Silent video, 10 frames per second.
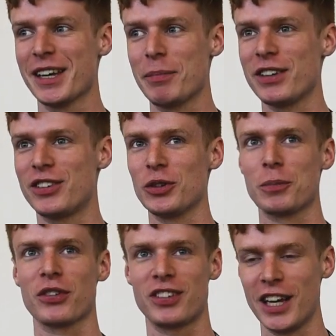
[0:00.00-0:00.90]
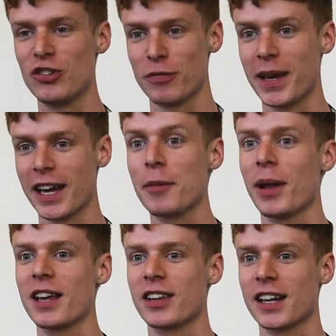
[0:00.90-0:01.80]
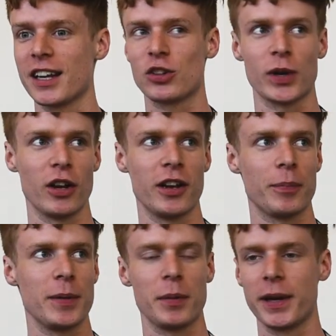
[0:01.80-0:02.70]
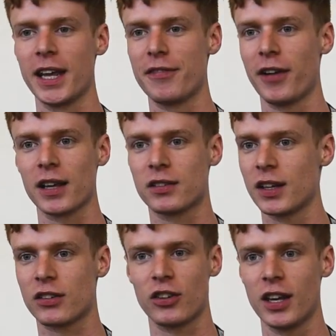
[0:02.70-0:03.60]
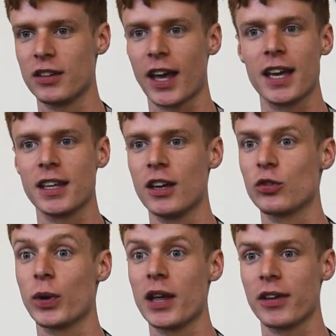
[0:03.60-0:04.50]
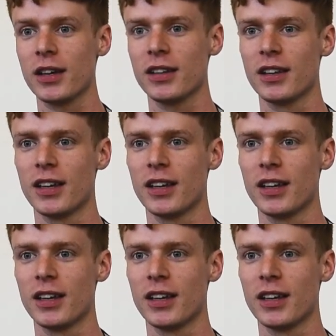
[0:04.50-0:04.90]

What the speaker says: but still the prestige of being at a place like this when I know that people have been here for like 6 years, 8 years, whatever.